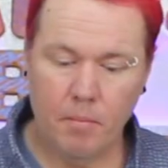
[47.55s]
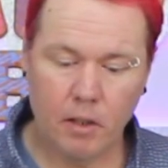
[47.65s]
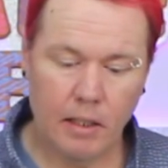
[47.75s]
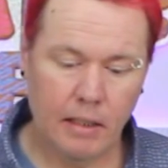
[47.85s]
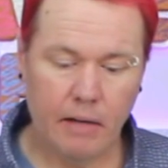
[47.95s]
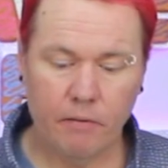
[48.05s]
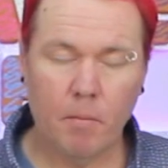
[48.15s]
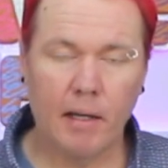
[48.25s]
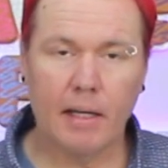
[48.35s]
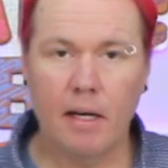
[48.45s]
not going to level
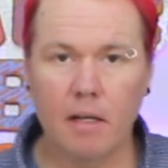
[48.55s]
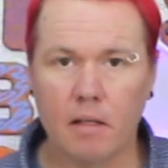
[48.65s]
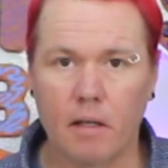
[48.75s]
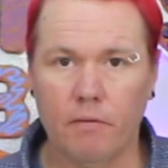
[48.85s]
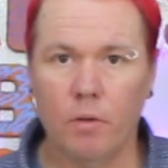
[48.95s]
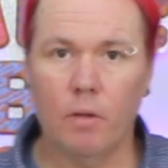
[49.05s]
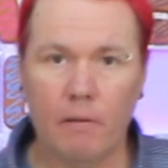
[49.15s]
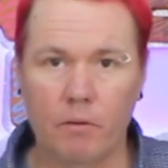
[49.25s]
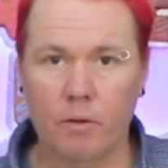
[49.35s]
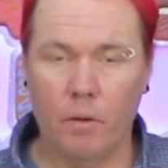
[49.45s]
my cake. If you
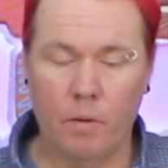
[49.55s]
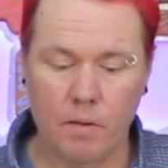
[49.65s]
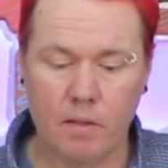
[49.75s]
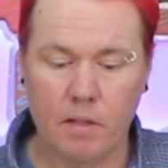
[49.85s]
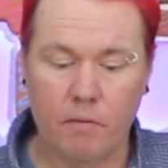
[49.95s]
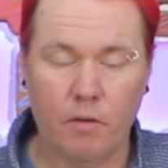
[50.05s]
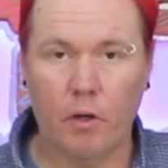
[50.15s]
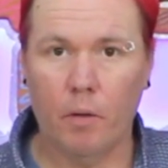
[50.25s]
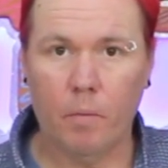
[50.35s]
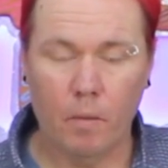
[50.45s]
level yours, you've got
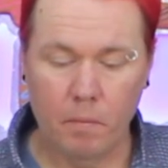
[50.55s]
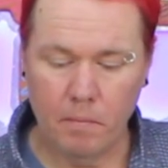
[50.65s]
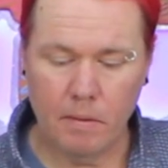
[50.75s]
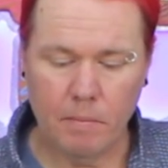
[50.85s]
no problems.